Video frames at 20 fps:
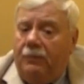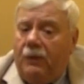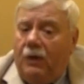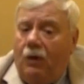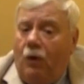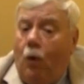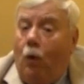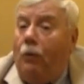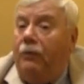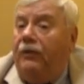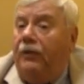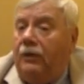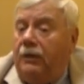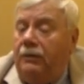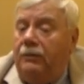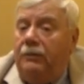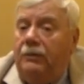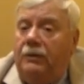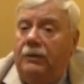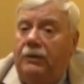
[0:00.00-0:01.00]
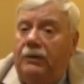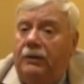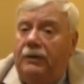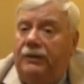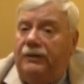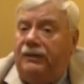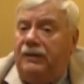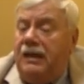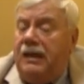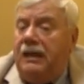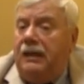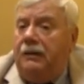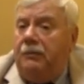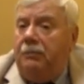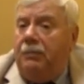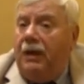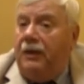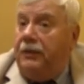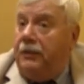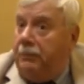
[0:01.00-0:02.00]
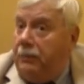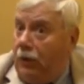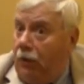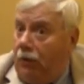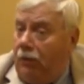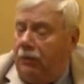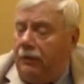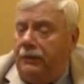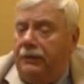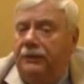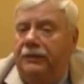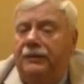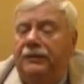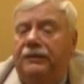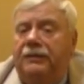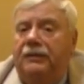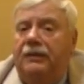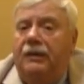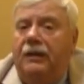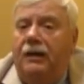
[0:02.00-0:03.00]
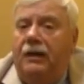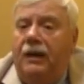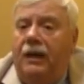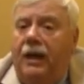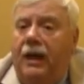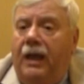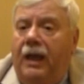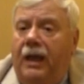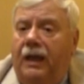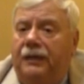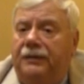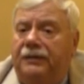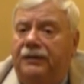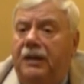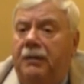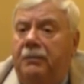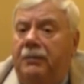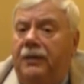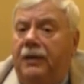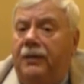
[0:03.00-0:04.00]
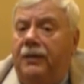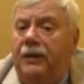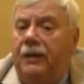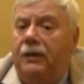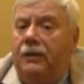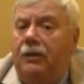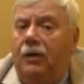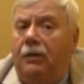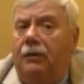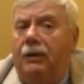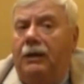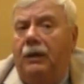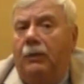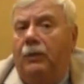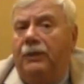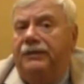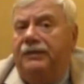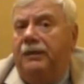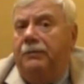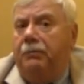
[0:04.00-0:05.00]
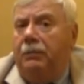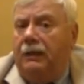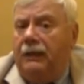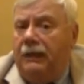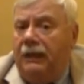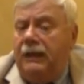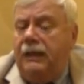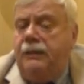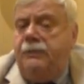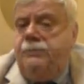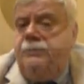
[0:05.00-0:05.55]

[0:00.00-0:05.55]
overseen by the Puritans as something that not only was it believed